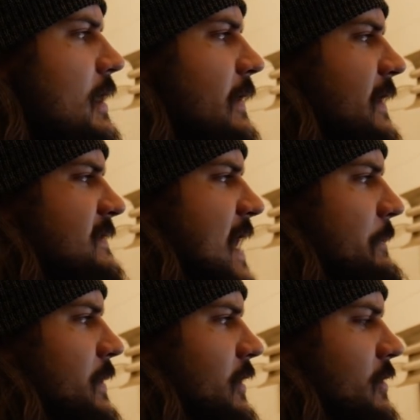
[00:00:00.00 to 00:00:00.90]
and that's
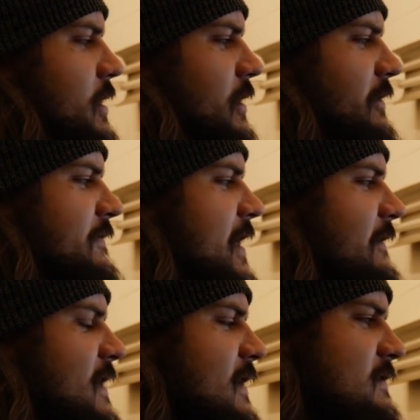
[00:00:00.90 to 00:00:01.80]
happening right around the
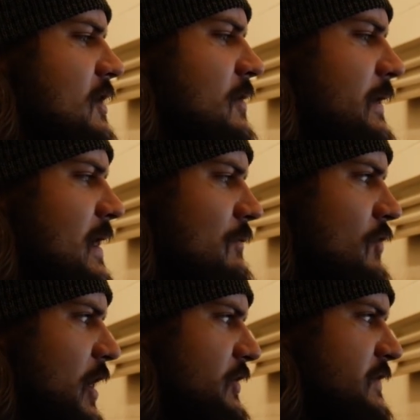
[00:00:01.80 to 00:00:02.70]
5,000 RPM range.